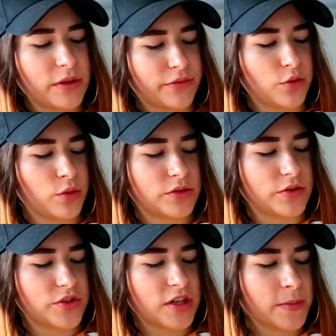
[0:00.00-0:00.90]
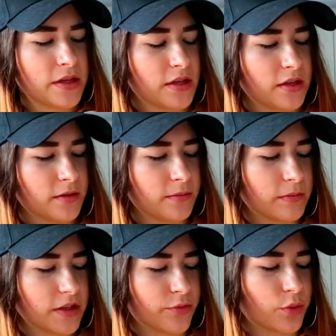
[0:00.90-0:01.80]
If you want to see me
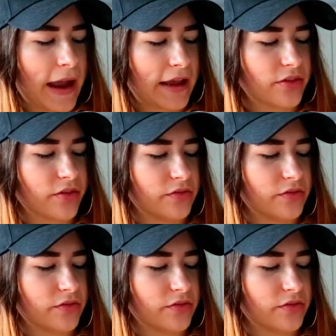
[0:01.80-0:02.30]
wreck